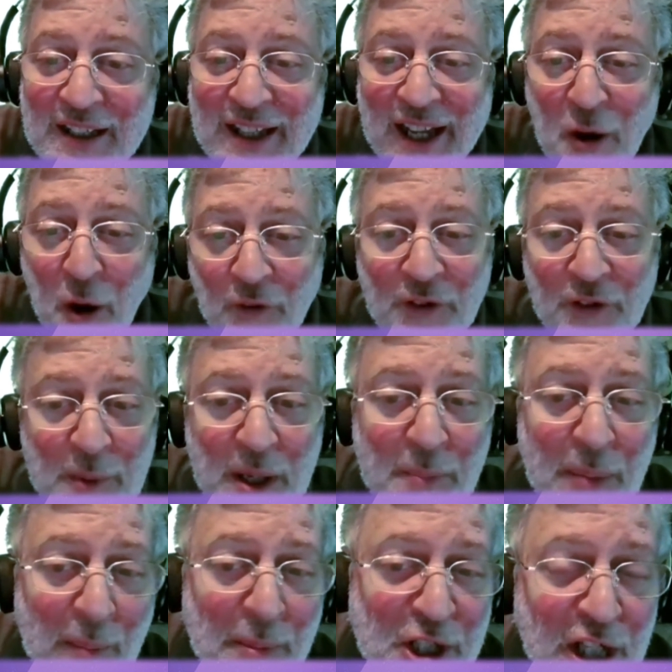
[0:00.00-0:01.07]
They offered me a
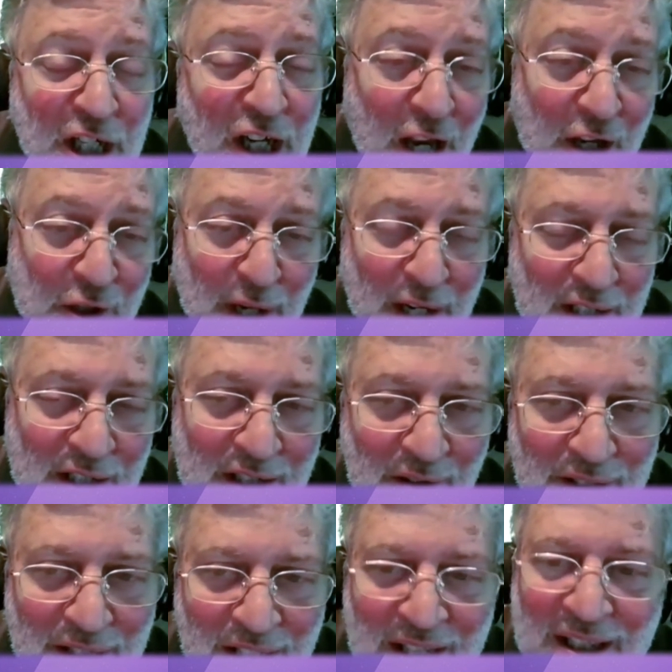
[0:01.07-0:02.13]
publishing contract. So
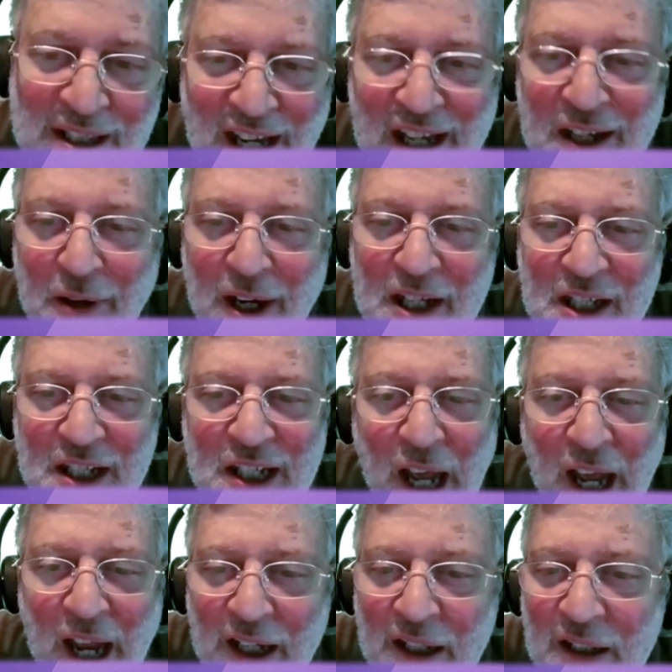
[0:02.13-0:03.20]
at the tender age of
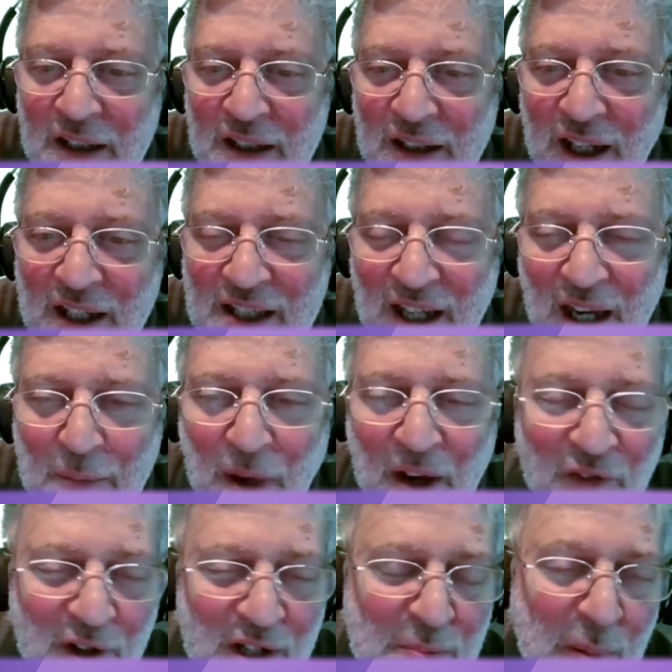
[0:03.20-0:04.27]
9, I signed my
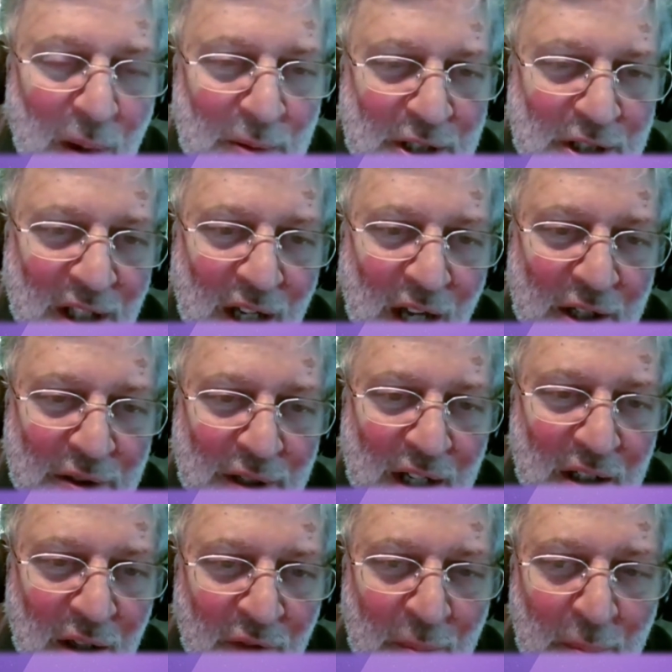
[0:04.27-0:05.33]
first publishing
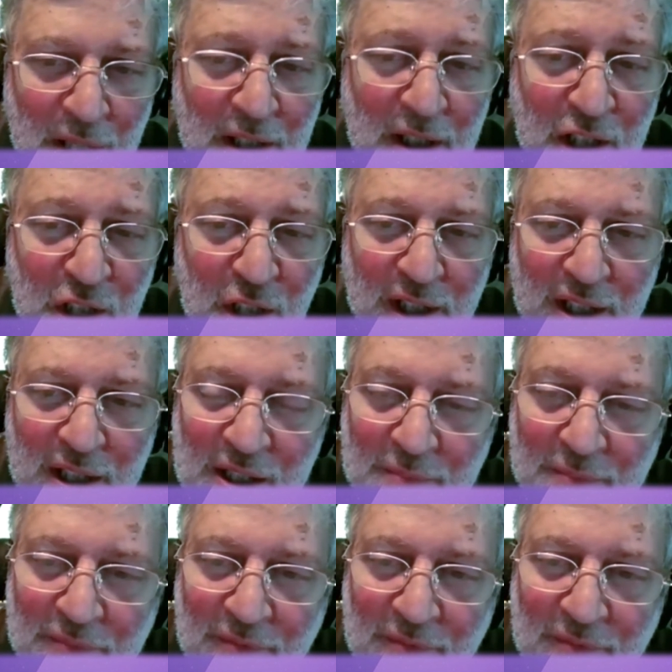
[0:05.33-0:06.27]
contract over milk and cookies.